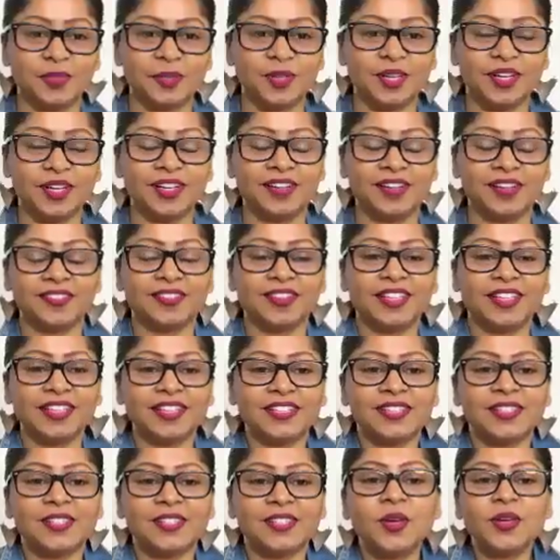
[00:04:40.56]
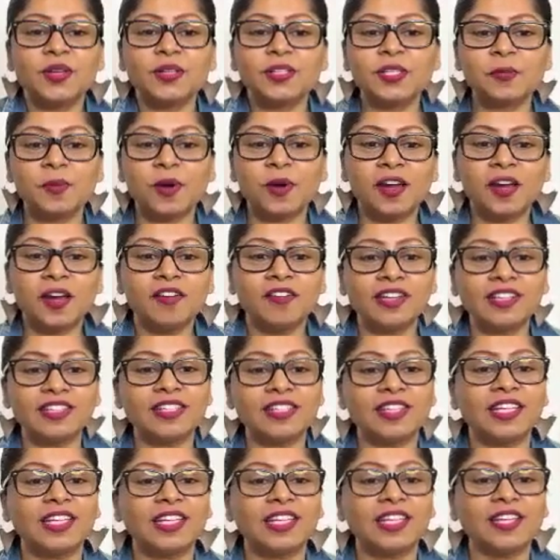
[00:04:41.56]
Wow, that's so inspiring
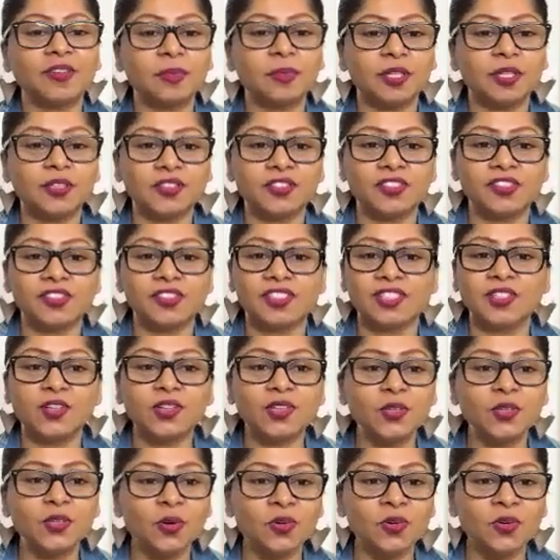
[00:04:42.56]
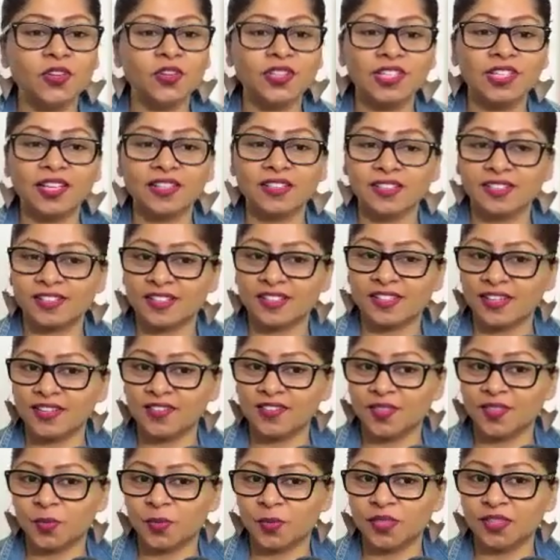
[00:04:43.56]
to hear because you're on the other side
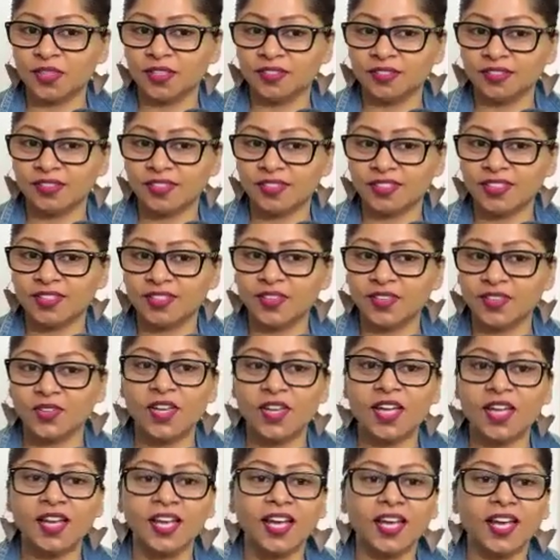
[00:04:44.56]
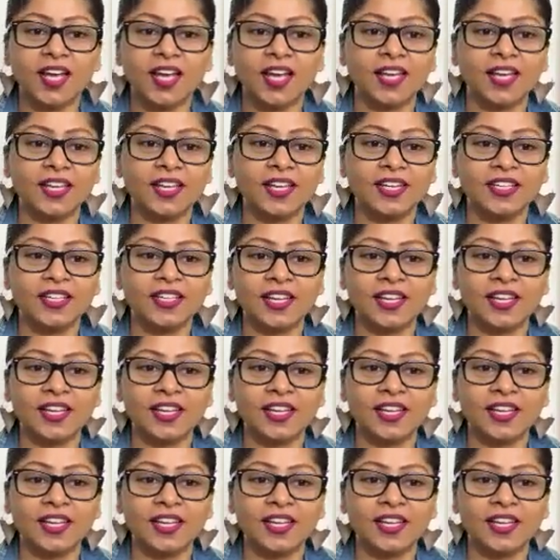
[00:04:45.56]
of the world, and